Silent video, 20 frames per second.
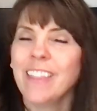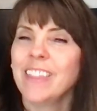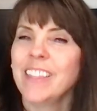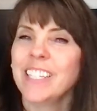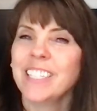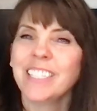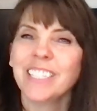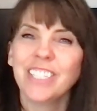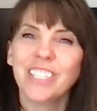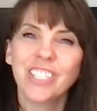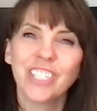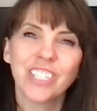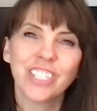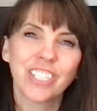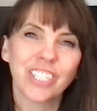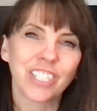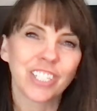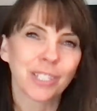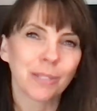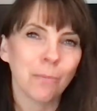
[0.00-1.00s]
This is
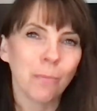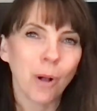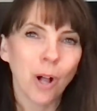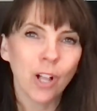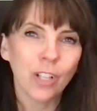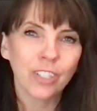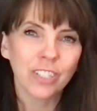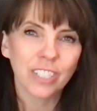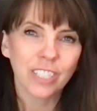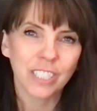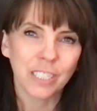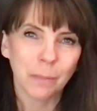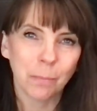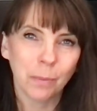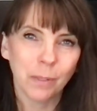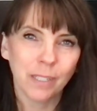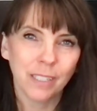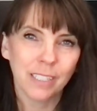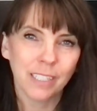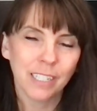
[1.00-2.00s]
just a small
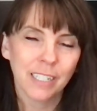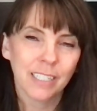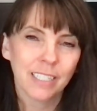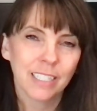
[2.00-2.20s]
snippet